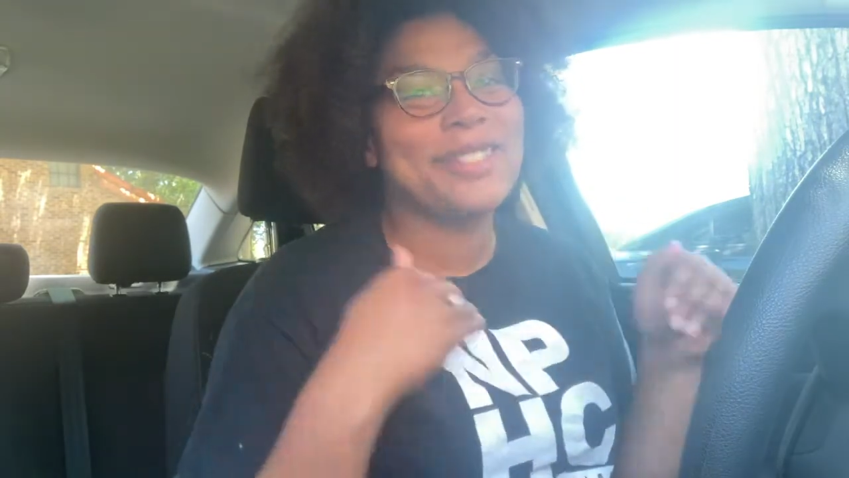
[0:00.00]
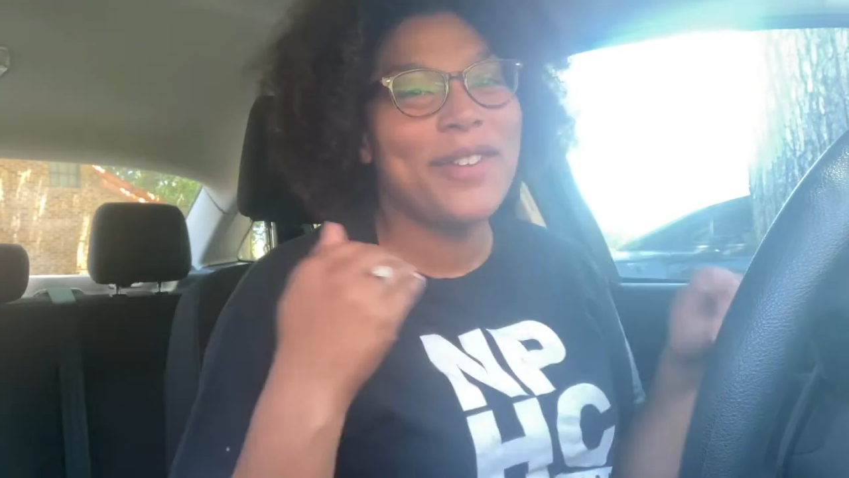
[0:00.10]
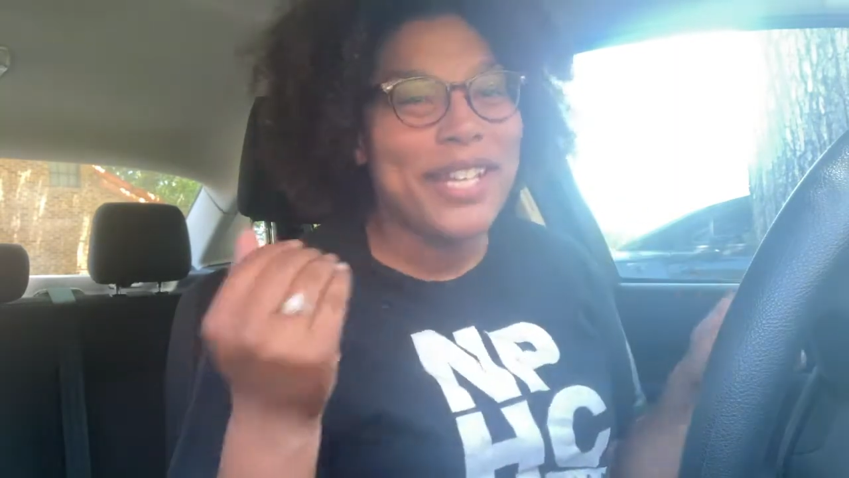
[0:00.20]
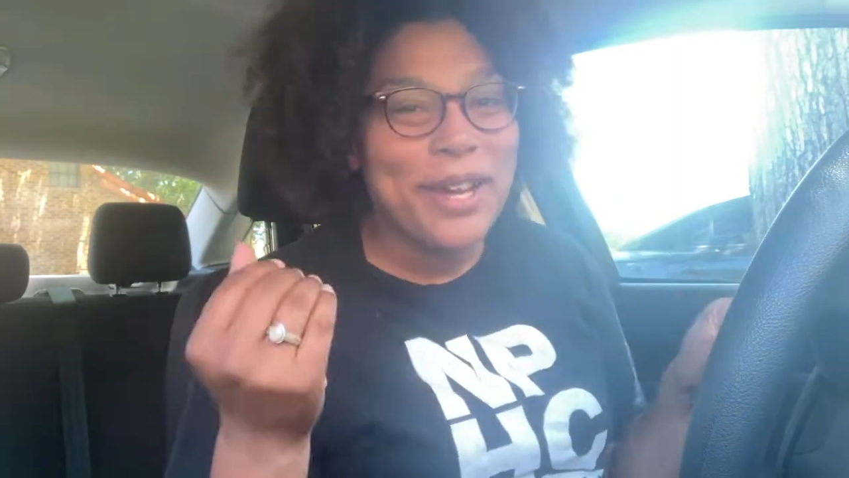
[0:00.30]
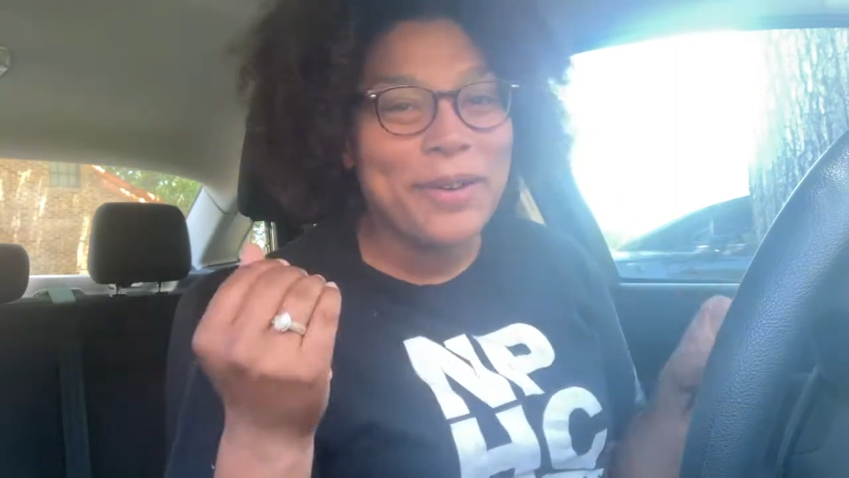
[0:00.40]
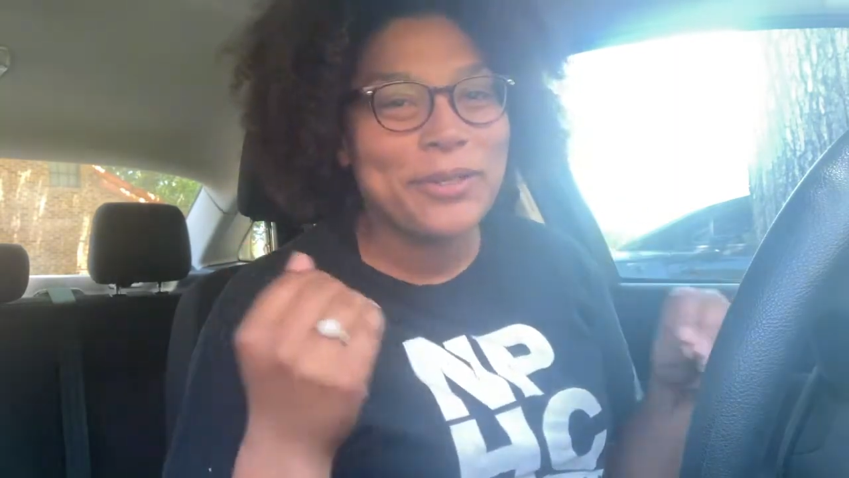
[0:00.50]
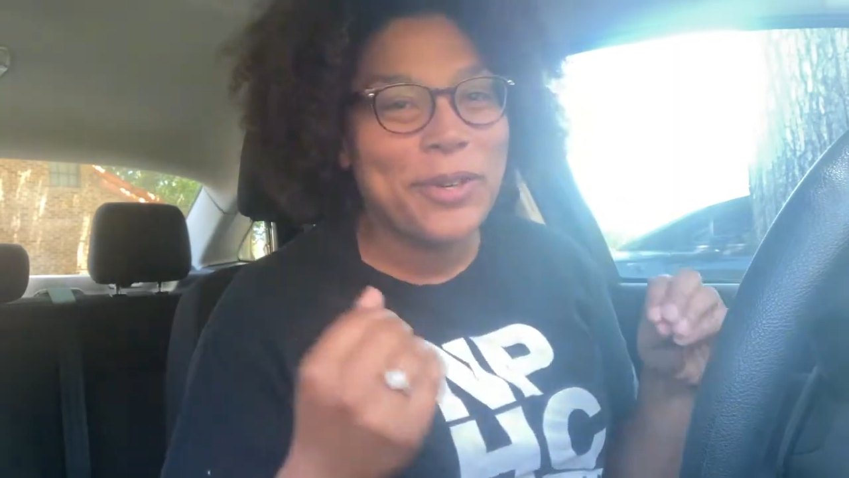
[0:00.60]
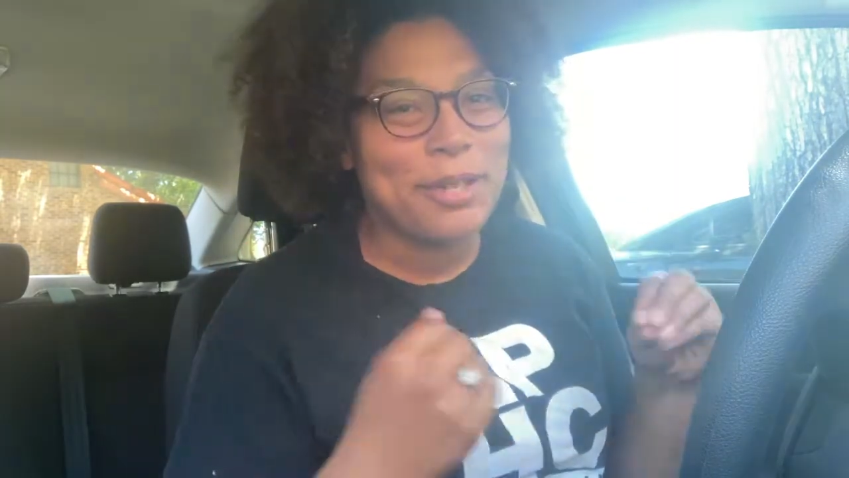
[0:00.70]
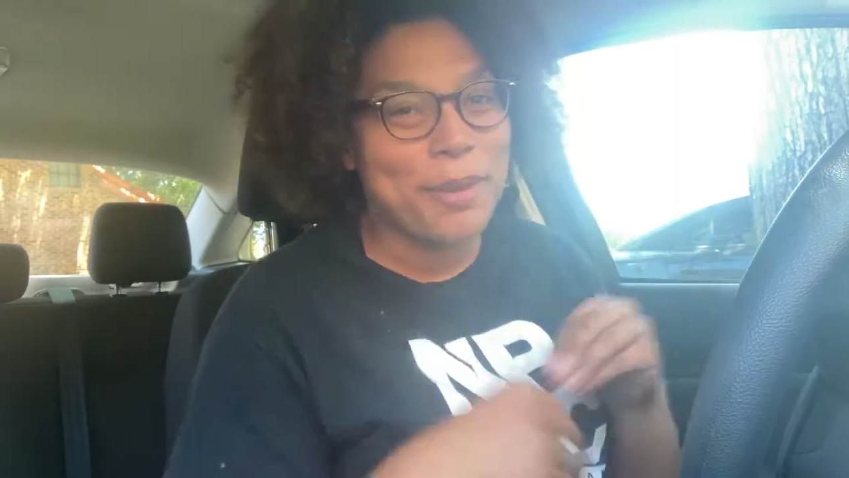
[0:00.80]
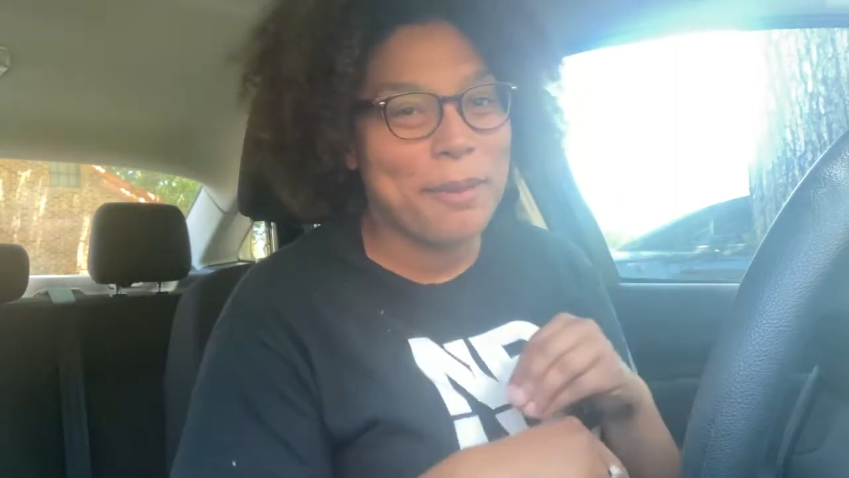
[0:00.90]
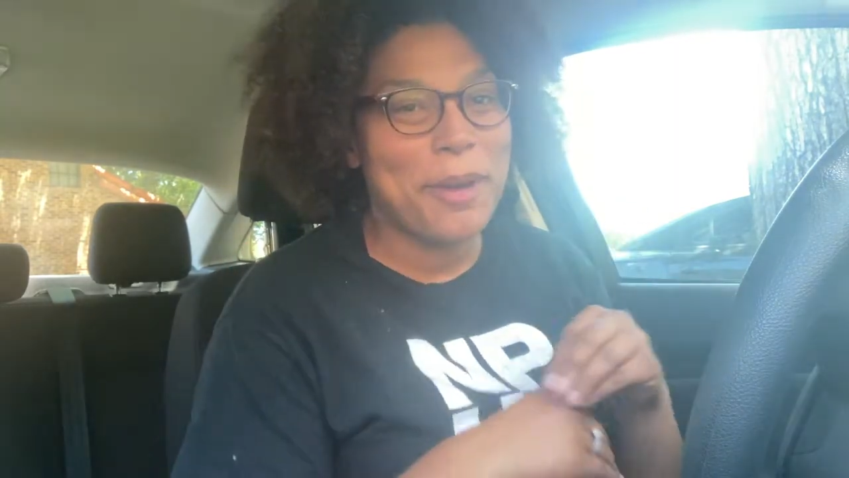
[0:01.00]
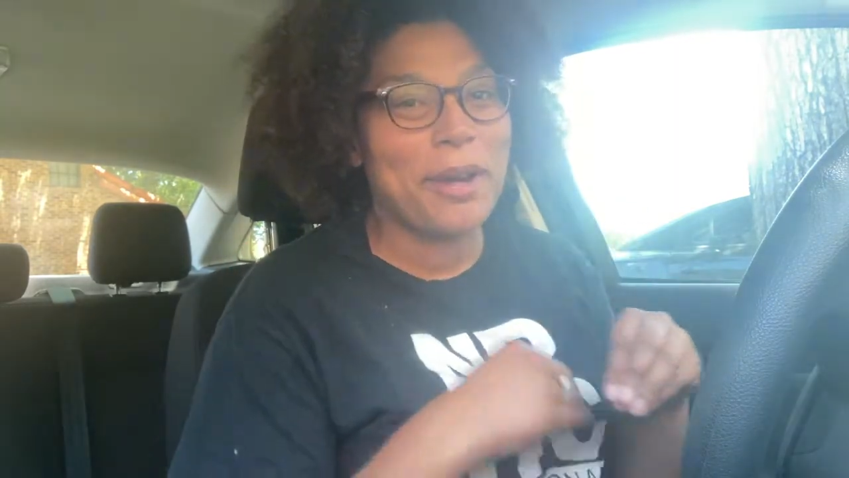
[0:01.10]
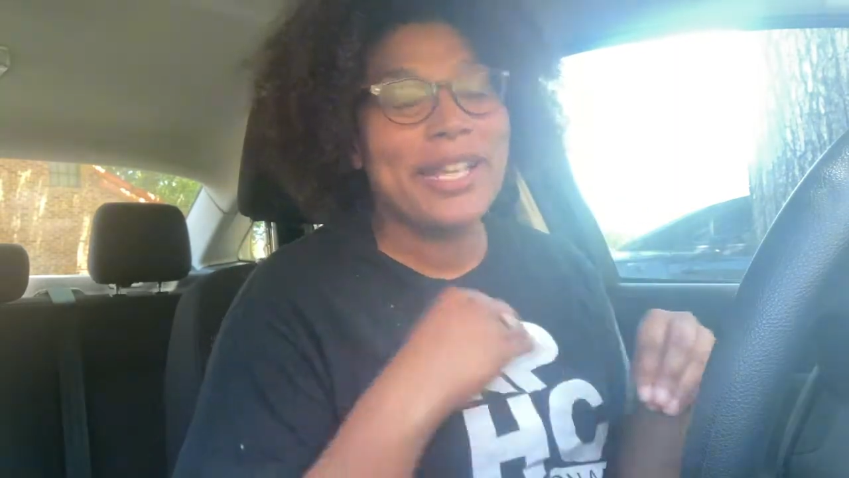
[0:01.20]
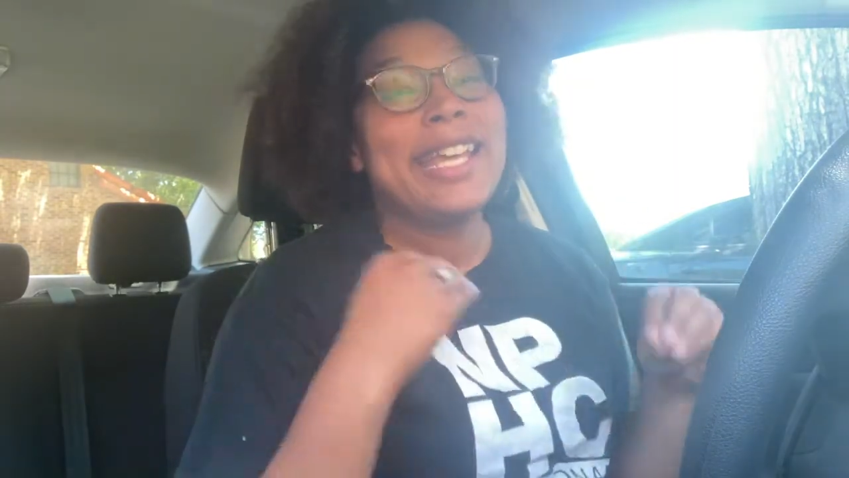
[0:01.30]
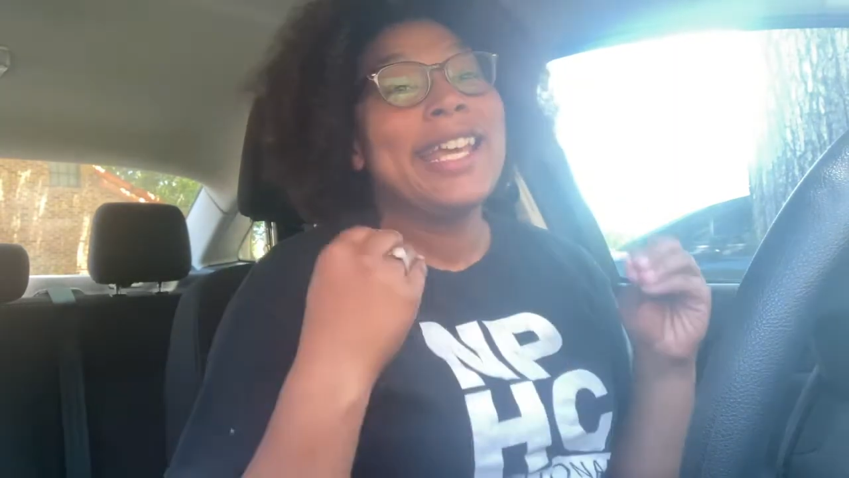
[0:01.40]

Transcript: video is going to be about